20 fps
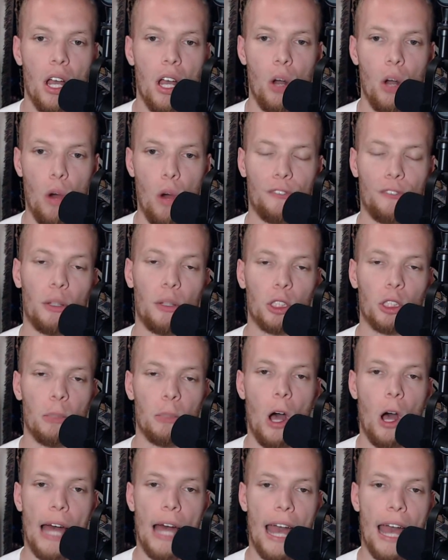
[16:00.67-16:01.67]
One from
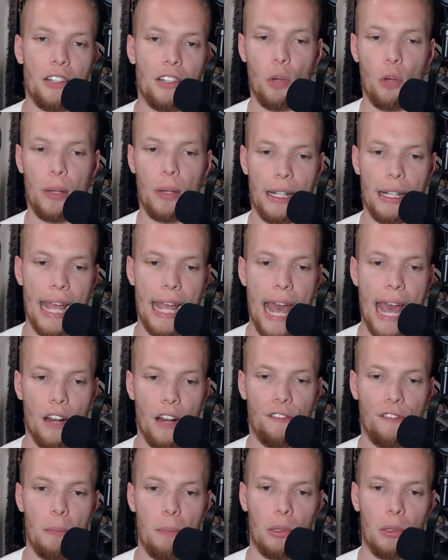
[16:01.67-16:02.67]
Jamal Agnew, and then they had a
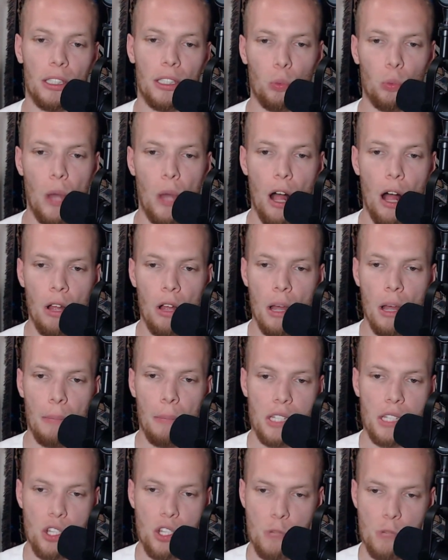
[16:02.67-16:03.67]
fumble as well.
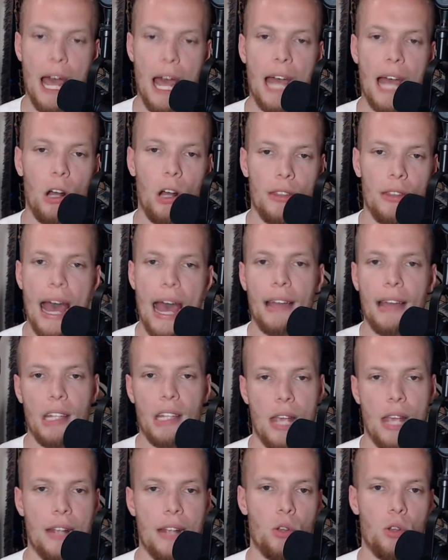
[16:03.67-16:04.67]
But despite all that, the
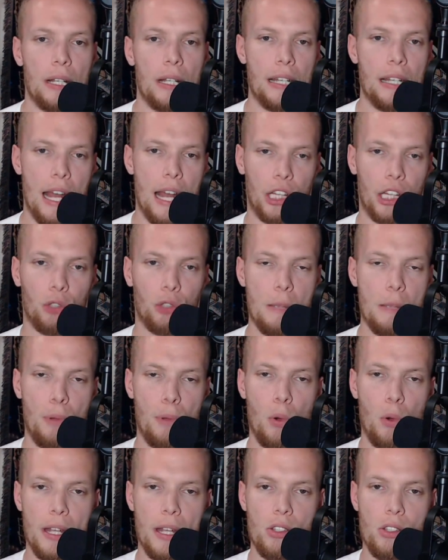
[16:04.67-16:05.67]
Saints only netted 3
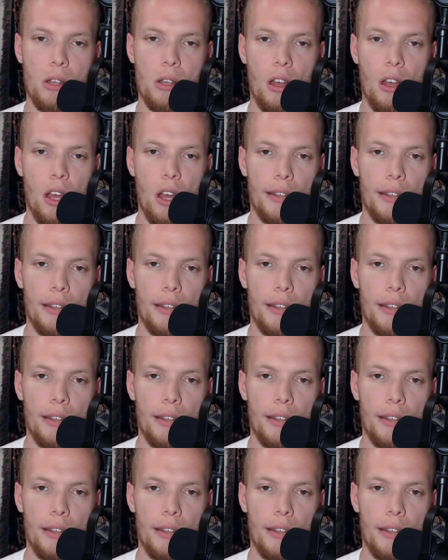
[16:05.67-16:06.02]
points.